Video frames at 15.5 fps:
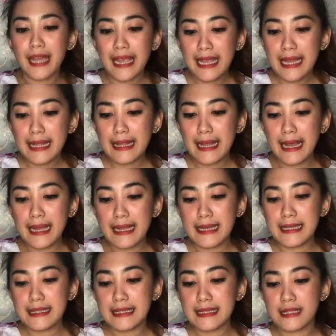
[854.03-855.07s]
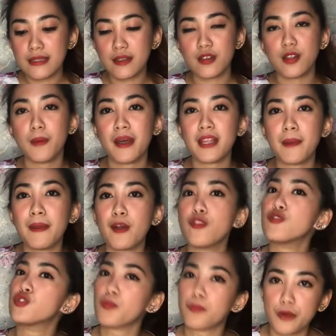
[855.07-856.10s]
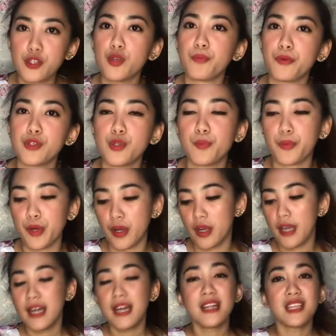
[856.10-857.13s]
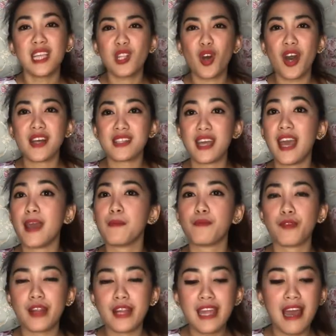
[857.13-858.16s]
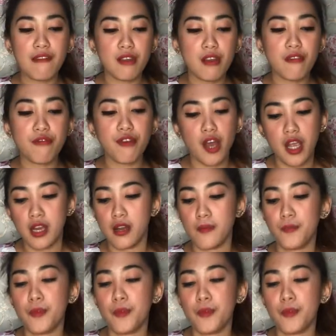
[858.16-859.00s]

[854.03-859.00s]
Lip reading: like it, guys. Ang dami kong super dito kasi I'm really having fun